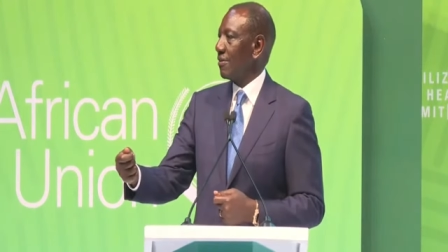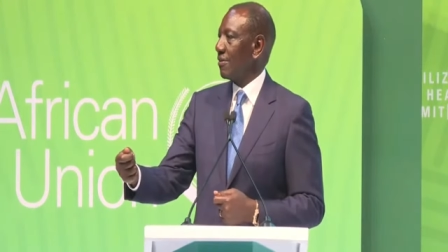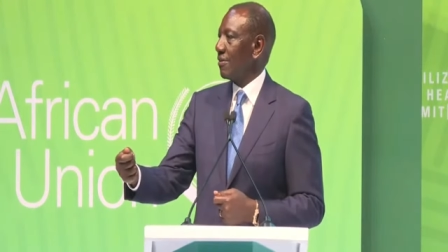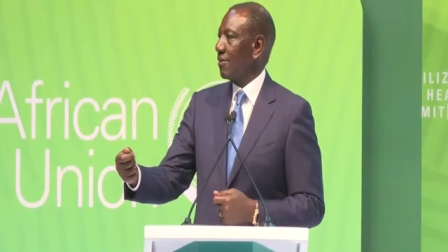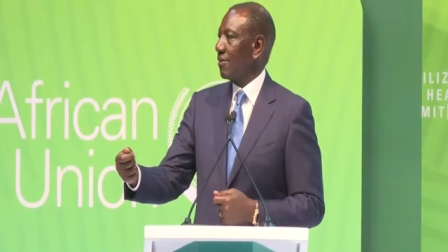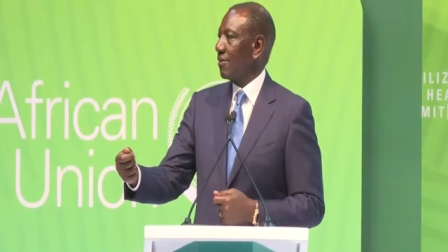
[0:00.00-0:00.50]

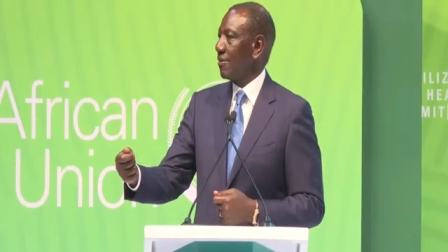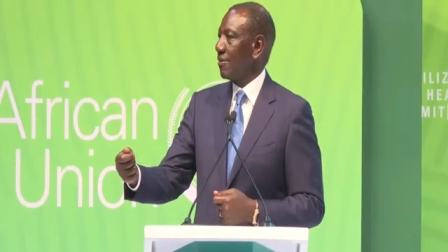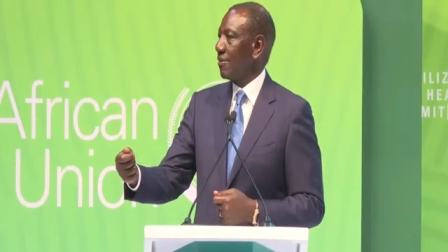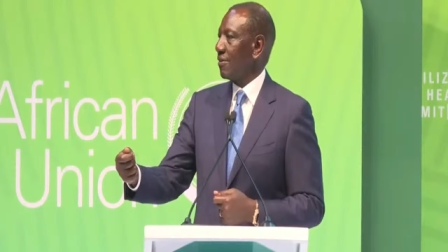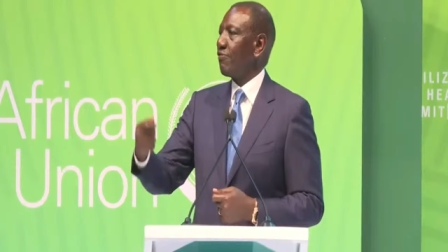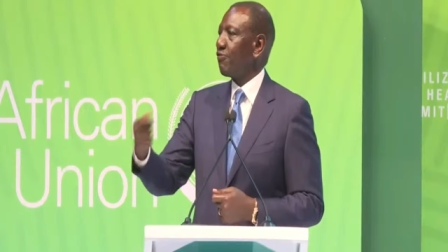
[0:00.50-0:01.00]
because we
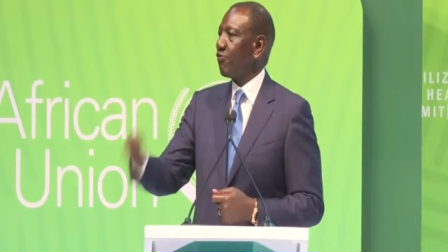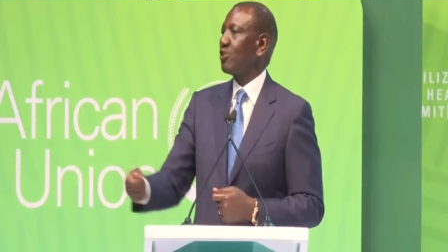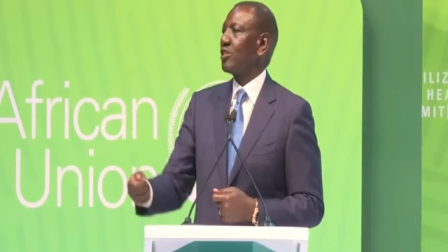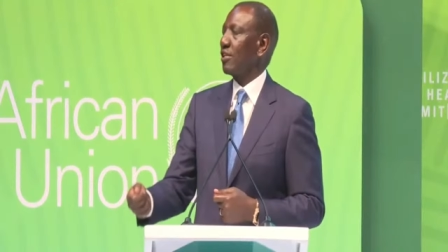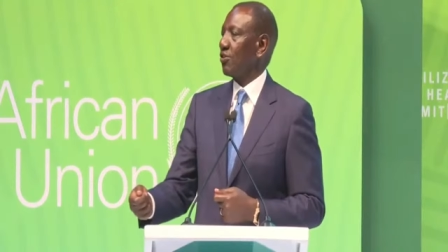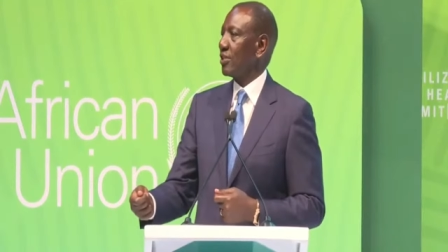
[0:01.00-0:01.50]
will have food
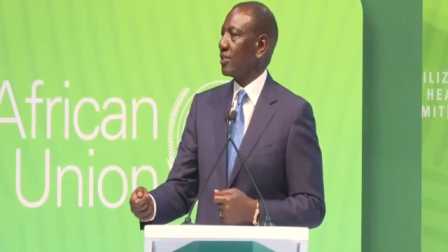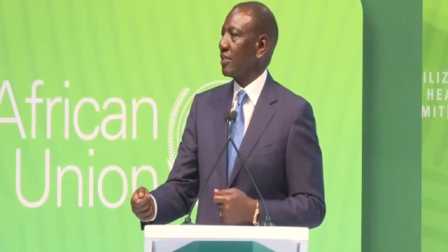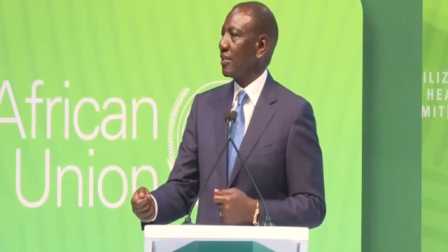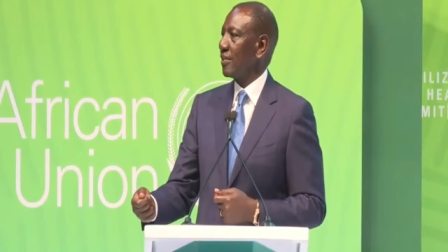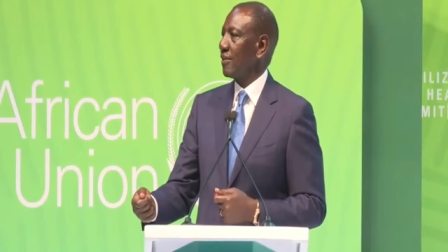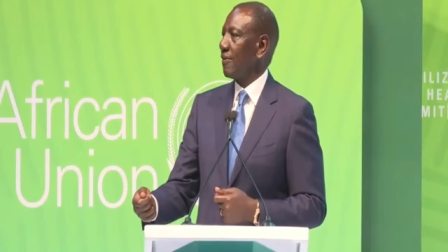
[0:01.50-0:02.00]
security,
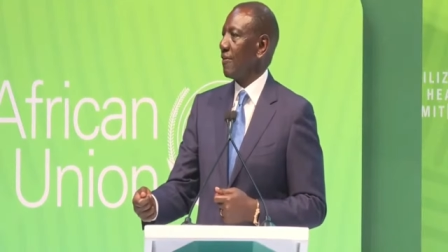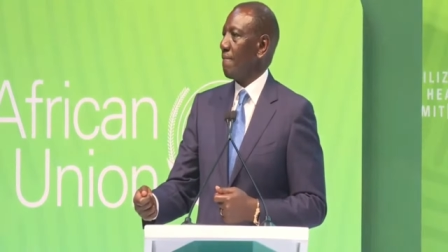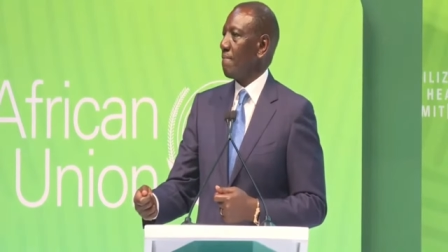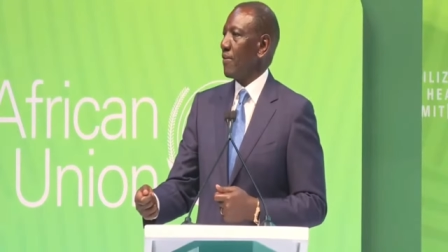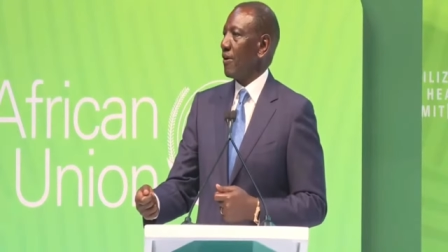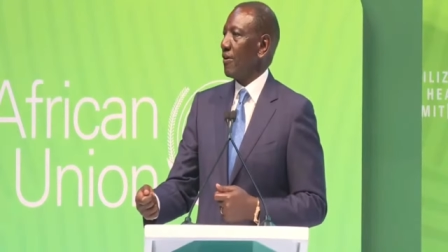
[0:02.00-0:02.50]

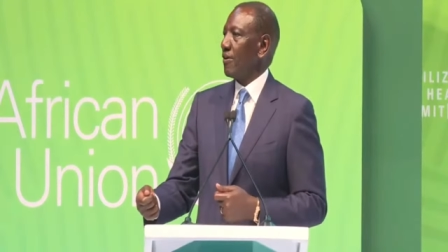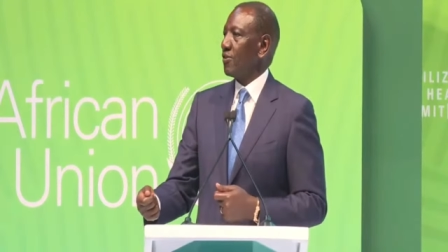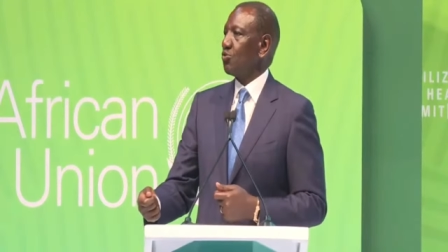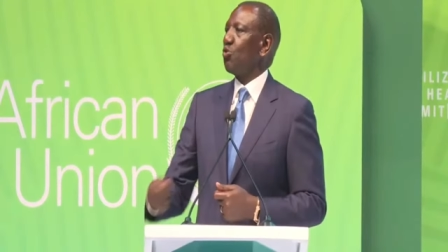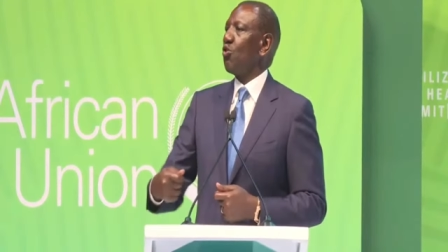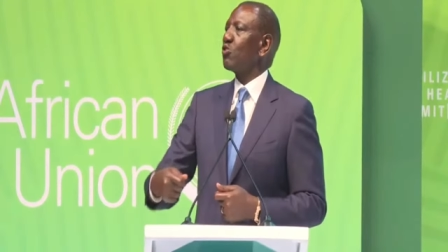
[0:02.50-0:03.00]

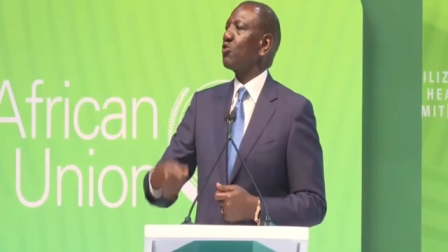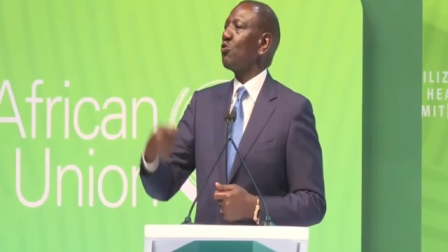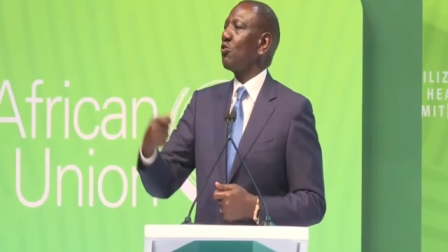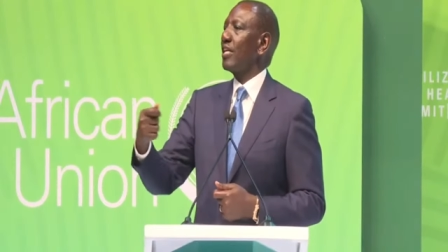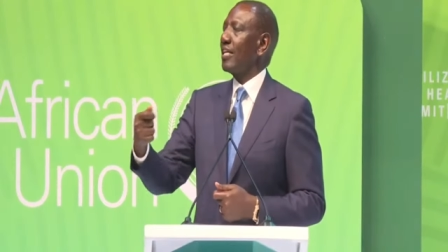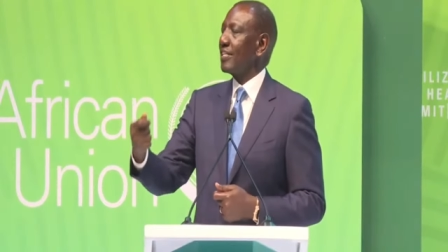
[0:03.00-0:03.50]
to also
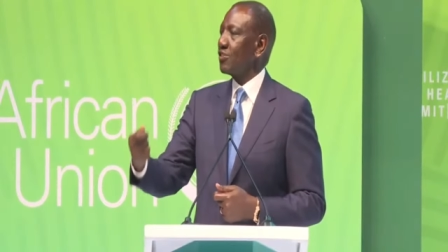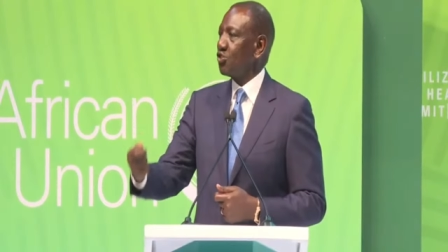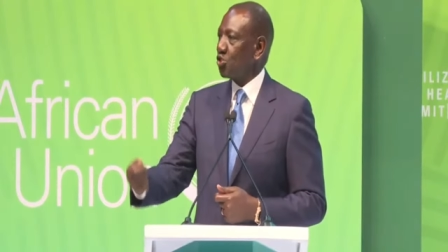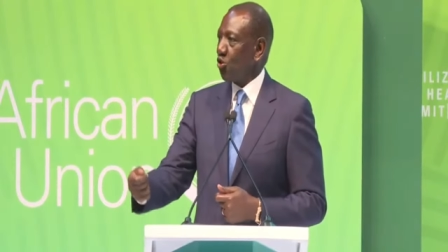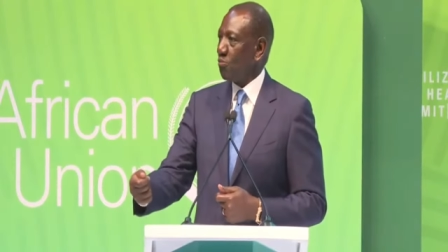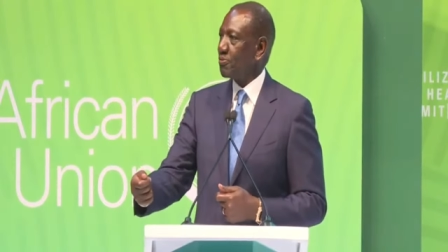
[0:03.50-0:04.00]
create
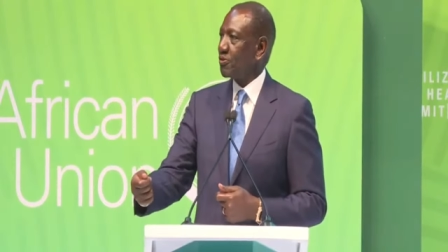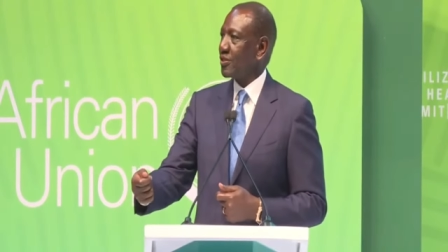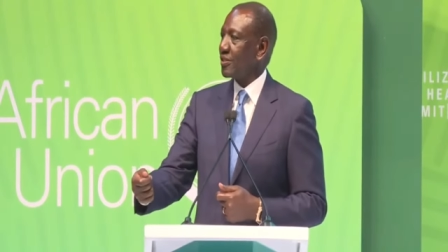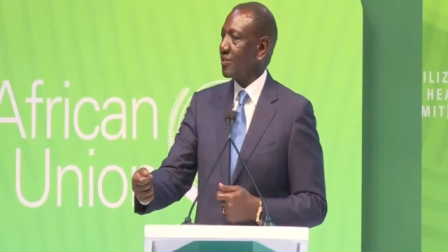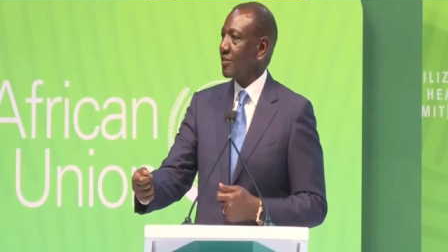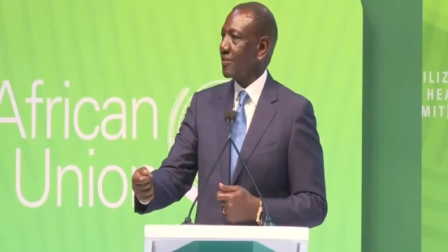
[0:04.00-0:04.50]
jobs